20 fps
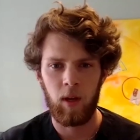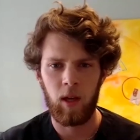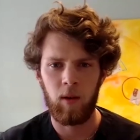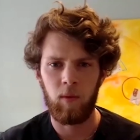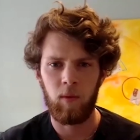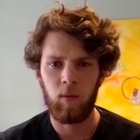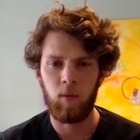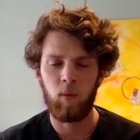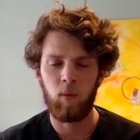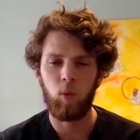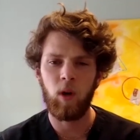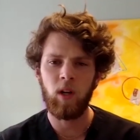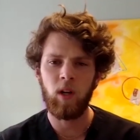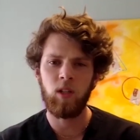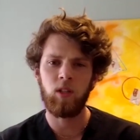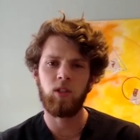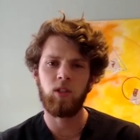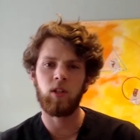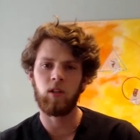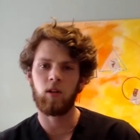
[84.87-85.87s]
And what
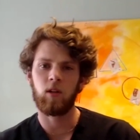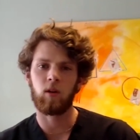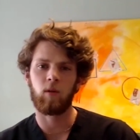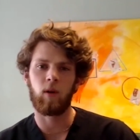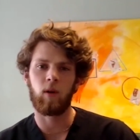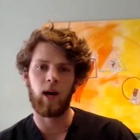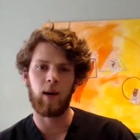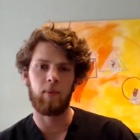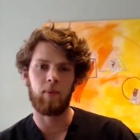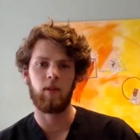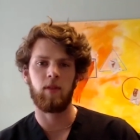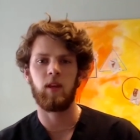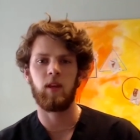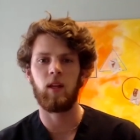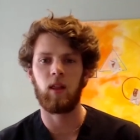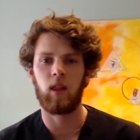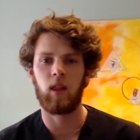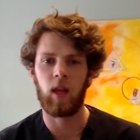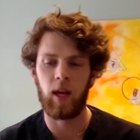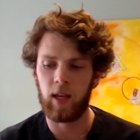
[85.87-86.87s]
is your
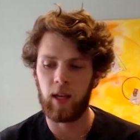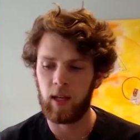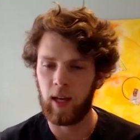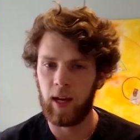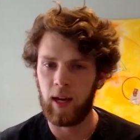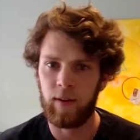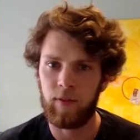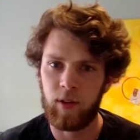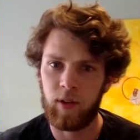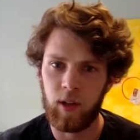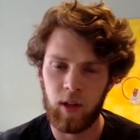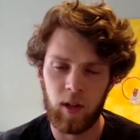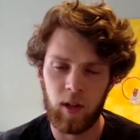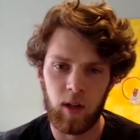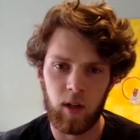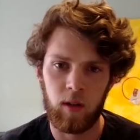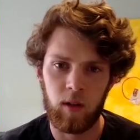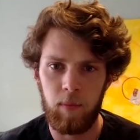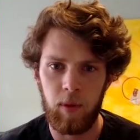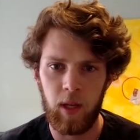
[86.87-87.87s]
neuropathy like
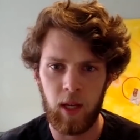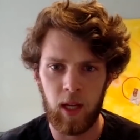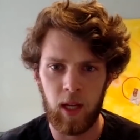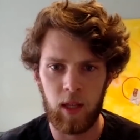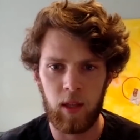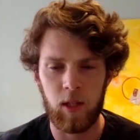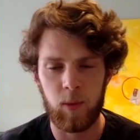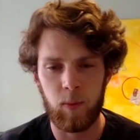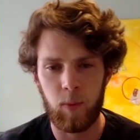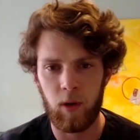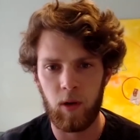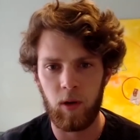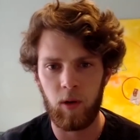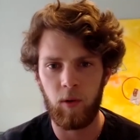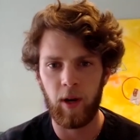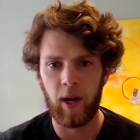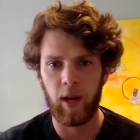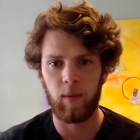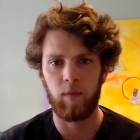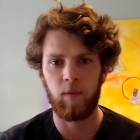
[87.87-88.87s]
after being in this
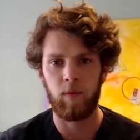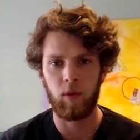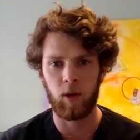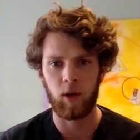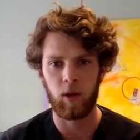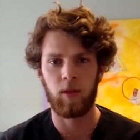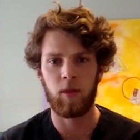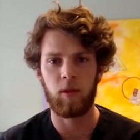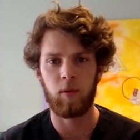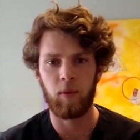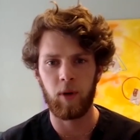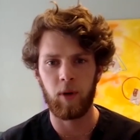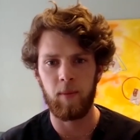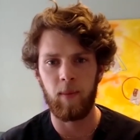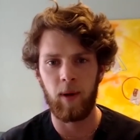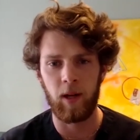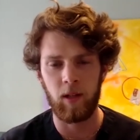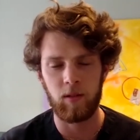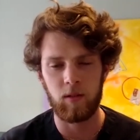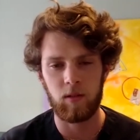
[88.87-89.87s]
program for three
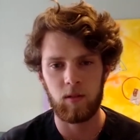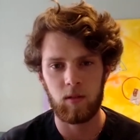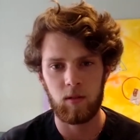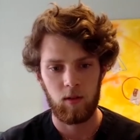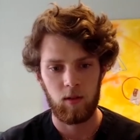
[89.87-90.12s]
months?